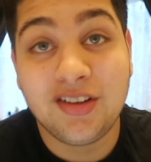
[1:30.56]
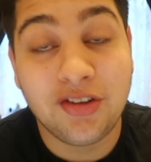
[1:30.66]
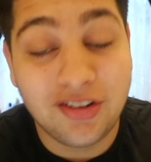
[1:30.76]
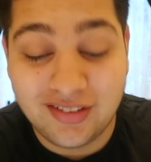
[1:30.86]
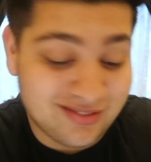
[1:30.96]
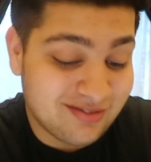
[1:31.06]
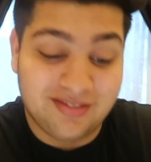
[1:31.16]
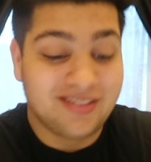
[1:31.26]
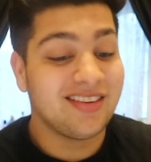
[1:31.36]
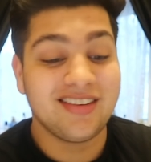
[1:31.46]
You got
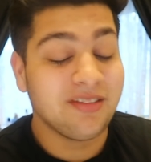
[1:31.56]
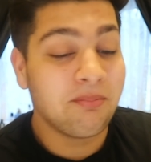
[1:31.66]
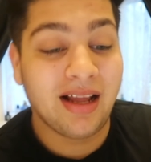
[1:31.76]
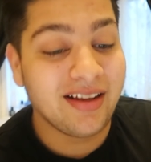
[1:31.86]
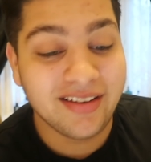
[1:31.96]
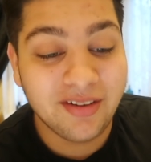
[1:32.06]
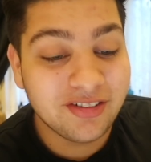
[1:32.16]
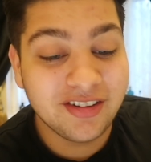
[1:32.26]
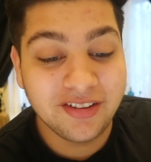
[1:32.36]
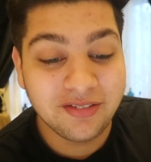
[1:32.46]
banging,
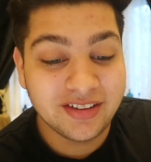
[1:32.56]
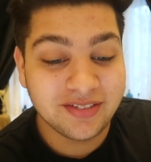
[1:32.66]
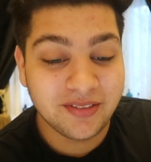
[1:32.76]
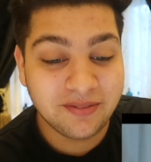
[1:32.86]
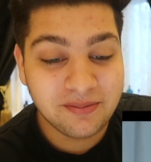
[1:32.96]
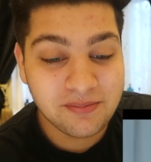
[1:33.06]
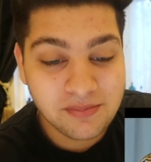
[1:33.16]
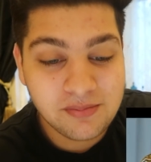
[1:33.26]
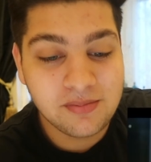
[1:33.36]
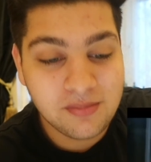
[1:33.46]
absolutely amazing, man.
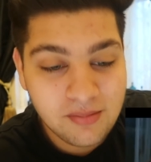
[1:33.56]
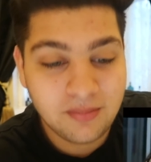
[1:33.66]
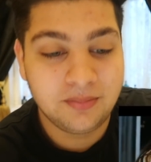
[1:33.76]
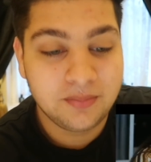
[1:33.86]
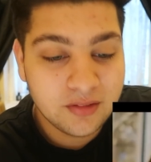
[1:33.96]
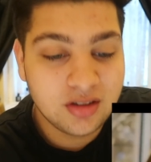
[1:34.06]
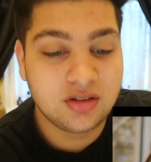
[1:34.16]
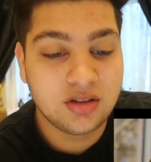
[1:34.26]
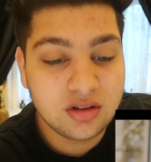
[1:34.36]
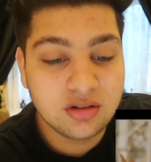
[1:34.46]

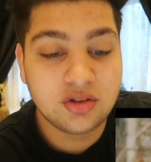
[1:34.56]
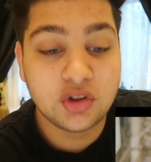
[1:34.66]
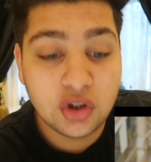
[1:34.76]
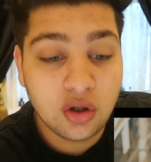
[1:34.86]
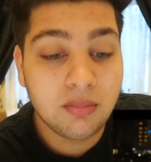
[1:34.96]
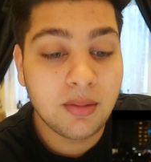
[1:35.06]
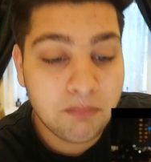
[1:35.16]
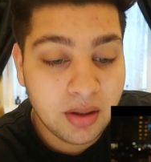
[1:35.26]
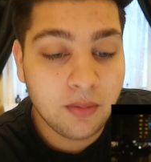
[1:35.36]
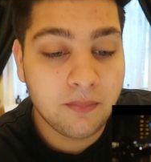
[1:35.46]
Gucci, Gucci on my
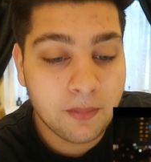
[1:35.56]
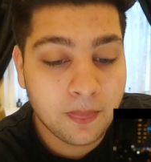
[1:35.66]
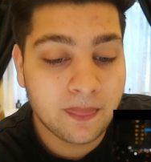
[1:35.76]
belt.